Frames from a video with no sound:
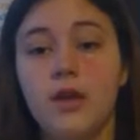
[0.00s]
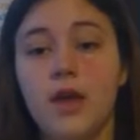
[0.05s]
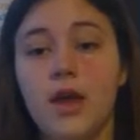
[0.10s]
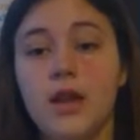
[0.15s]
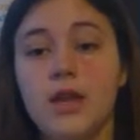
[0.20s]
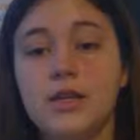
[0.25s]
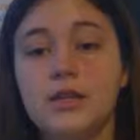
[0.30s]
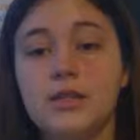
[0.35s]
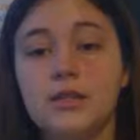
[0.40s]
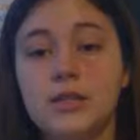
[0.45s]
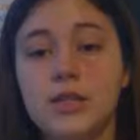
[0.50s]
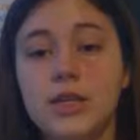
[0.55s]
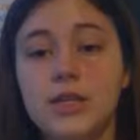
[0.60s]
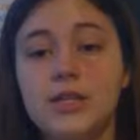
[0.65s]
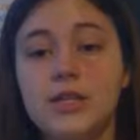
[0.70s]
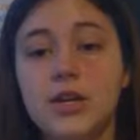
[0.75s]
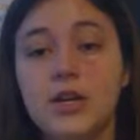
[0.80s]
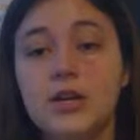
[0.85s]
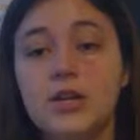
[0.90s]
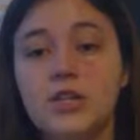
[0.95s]
it is
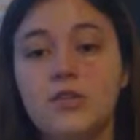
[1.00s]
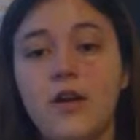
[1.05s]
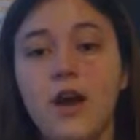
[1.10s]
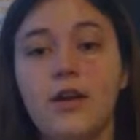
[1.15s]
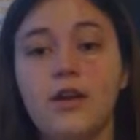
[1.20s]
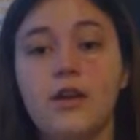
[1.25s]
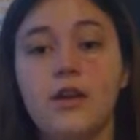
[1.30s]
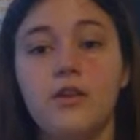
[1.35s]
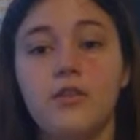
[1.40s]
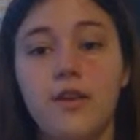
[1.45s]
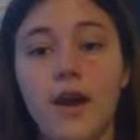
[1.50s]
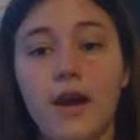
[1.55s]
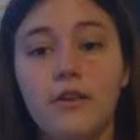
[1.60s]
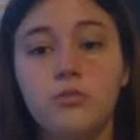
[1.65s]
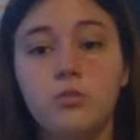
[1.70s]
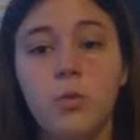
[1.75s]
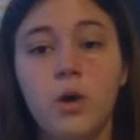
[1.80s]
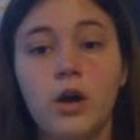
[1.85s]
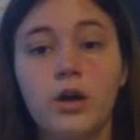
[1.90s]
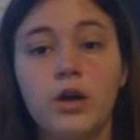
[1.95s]
leached into surrounding
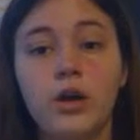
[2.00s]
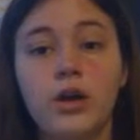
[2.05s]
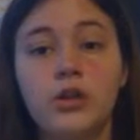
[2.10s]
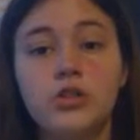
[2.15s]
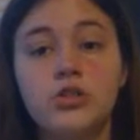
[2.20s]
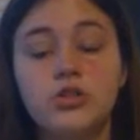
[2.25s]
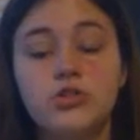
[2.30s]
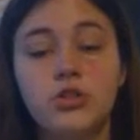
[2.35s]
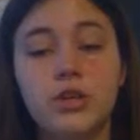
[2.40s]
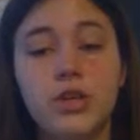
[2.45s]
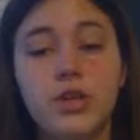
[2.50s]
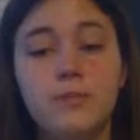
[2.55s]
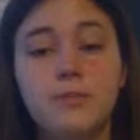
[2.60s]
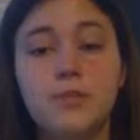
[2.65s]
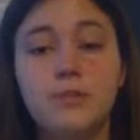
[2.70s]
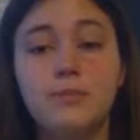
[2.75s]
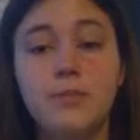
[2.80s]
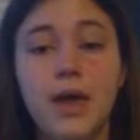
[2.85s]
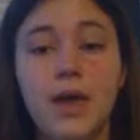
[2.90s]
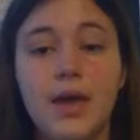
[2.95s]
groundwater,
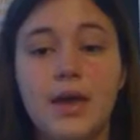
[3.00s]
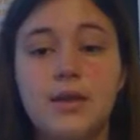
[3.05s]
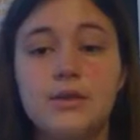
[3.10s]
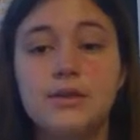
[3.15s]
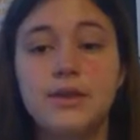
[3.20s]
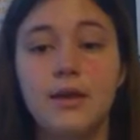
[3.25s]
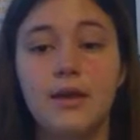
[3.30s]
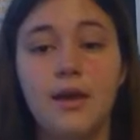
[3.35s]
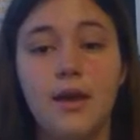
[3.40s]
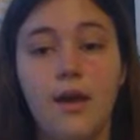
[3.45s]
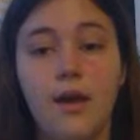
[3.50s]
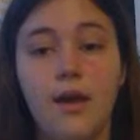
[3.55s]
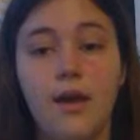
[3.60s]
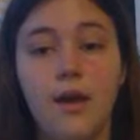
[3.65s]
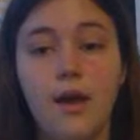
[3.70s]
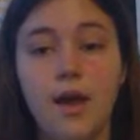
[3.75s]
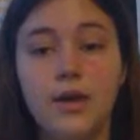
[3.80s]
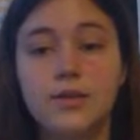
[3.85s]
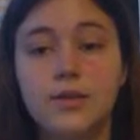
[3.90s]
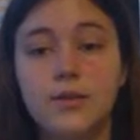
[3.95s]
streams, bays, and
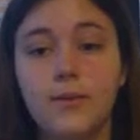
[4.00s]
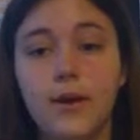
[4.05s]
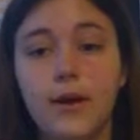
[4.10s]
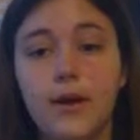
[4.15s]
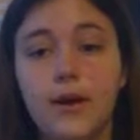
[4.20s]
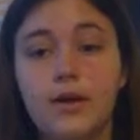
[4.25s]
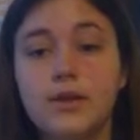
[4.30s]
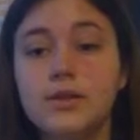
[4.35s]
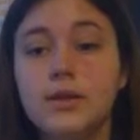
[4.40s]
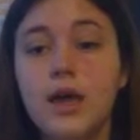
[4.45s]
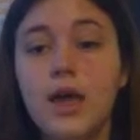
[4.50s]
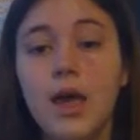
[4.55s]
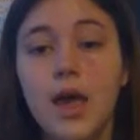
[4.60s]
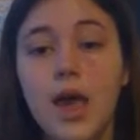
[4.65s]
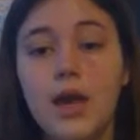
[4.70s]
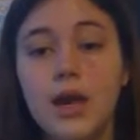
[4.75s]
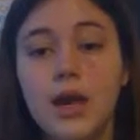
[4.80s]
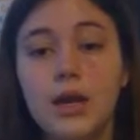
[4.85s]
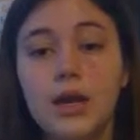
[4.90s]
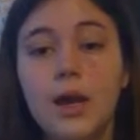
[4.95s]
estuaries,
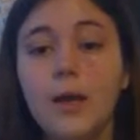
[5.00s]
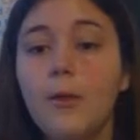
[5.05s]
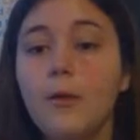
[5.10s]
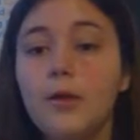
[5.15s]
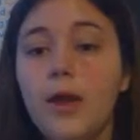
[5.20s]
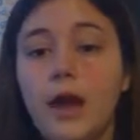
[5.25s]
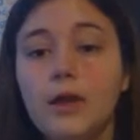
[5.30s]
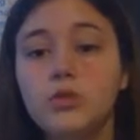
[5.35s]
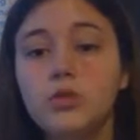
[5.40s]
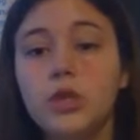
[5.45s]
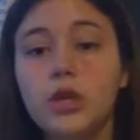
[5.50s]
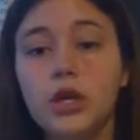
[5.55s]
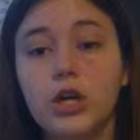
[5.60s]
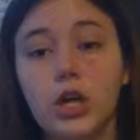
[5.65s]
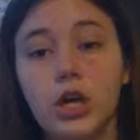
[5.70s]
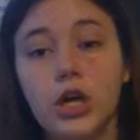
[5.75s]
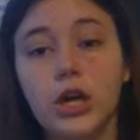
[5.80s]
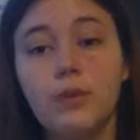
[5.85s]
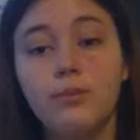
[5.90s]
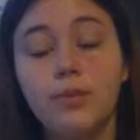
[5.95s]
and any other naturally
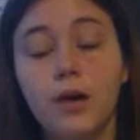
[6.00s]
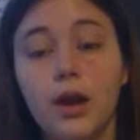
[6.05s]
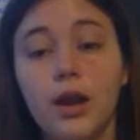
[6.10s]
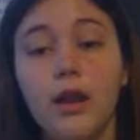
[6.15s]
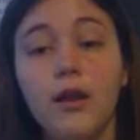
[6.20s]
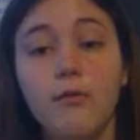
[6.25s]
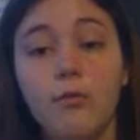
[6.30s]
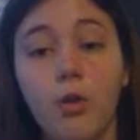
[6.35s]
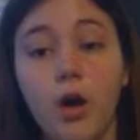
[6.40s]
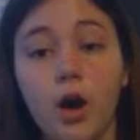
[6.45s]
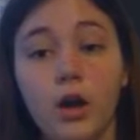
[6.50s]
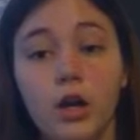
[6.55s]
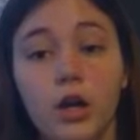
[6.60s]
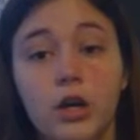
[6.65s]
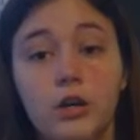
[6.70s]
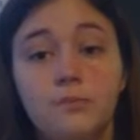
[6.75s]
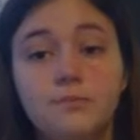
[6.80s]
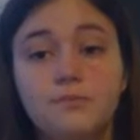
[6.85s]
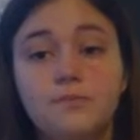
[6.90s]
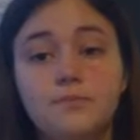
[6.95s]
occurring body of
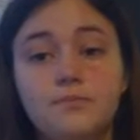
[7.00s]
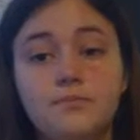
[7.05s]
water.